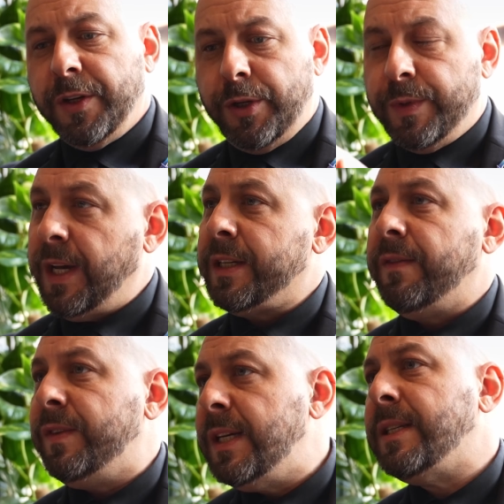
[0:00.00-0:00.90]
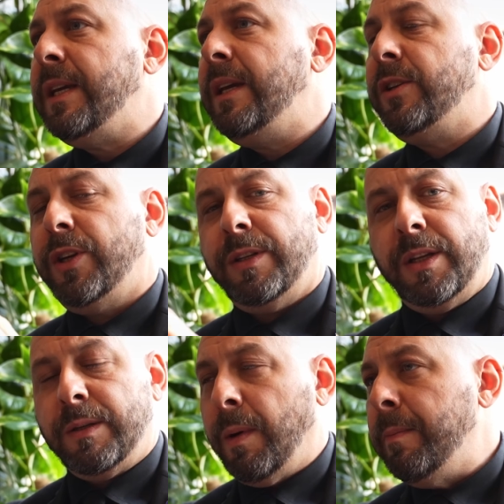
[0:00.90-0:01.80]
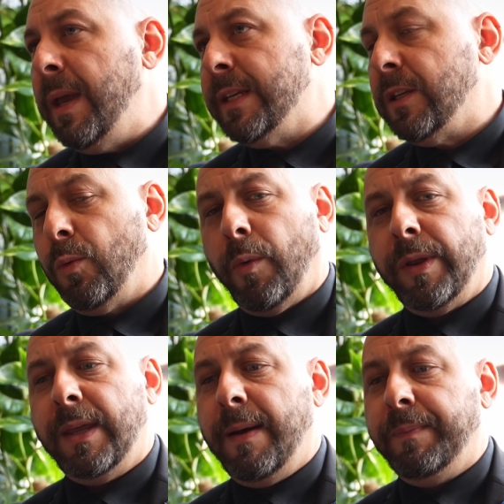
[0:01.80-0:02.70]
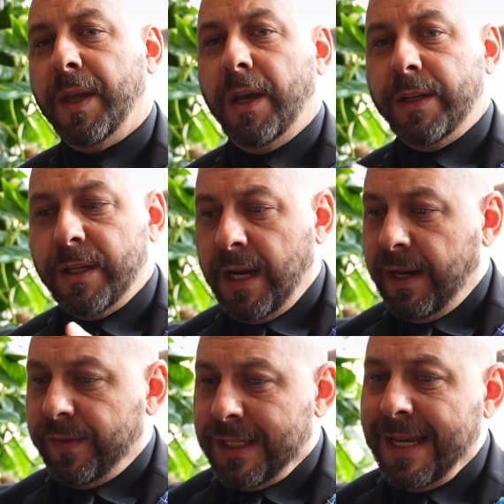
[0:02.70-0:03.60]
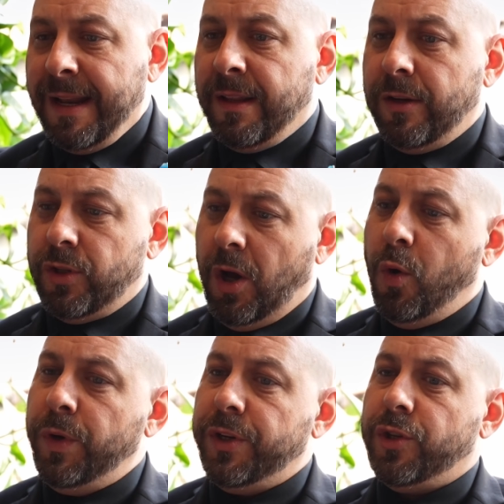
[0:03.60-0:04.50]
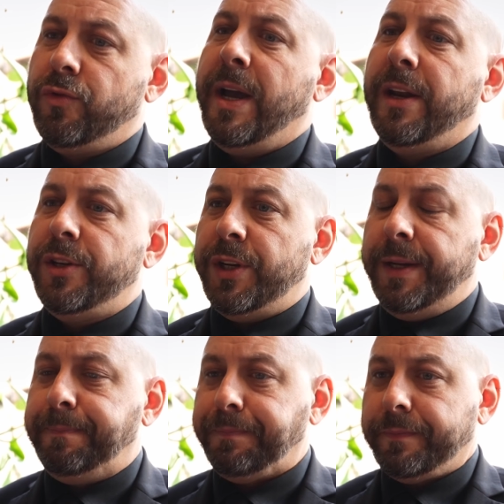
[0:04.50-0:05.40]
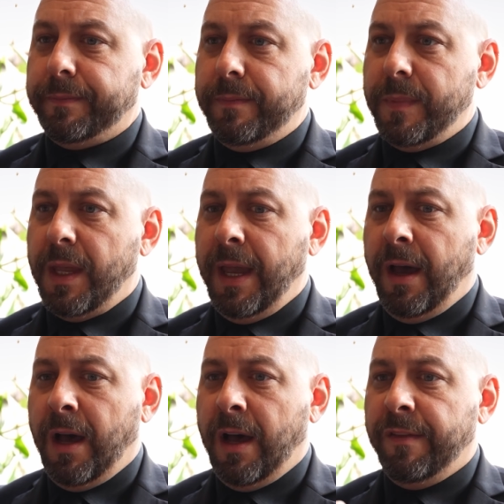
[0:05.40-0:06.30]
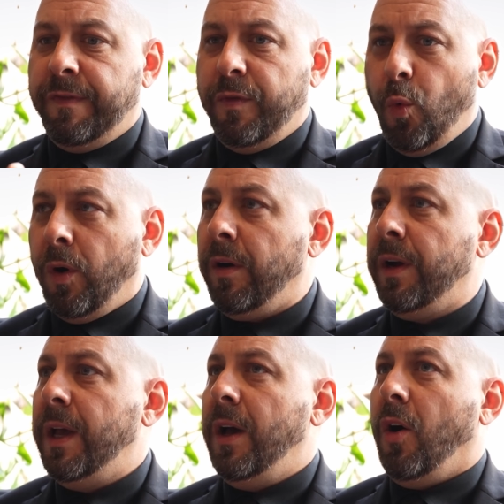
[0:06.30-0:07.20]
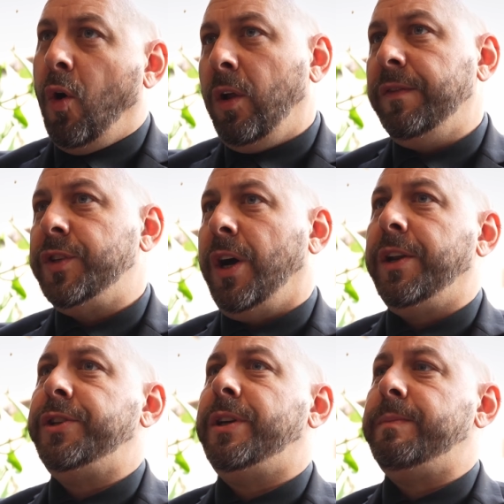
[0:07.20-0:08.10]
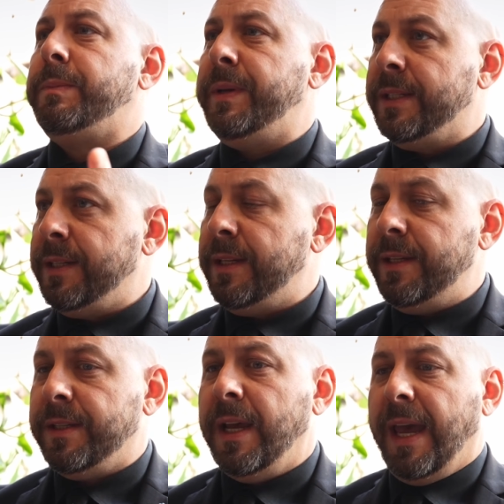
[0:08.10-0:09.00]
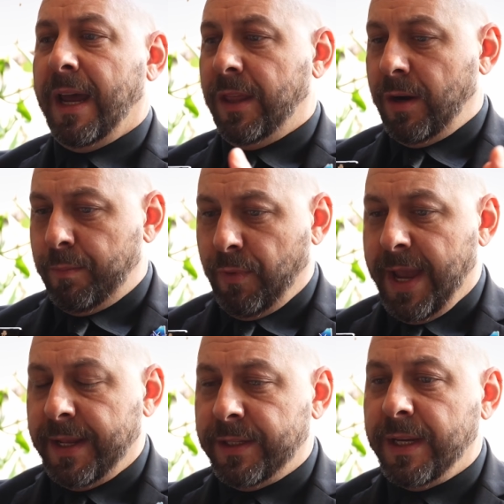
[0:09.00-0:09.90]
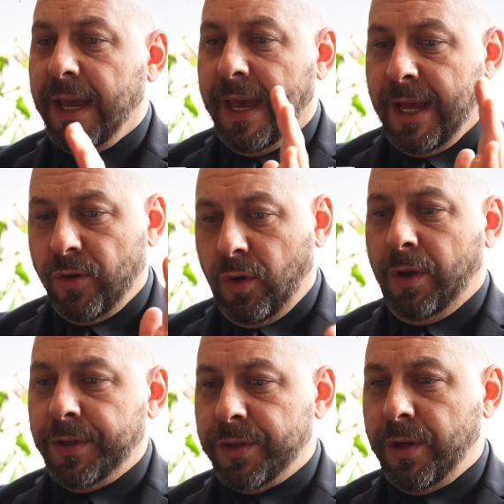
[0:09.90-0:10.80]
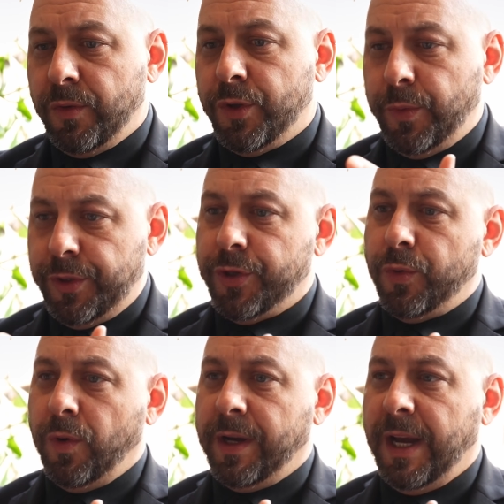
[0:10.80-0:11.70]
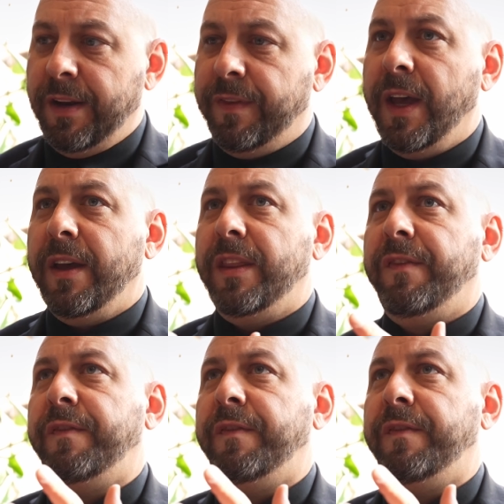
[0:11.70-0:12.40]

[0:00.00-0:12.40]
She was ex of Disney. She had done some amazing work with them to kind of set the tone and strategy for all of John and Jim's businesses and their brands, and also to ensure kind of the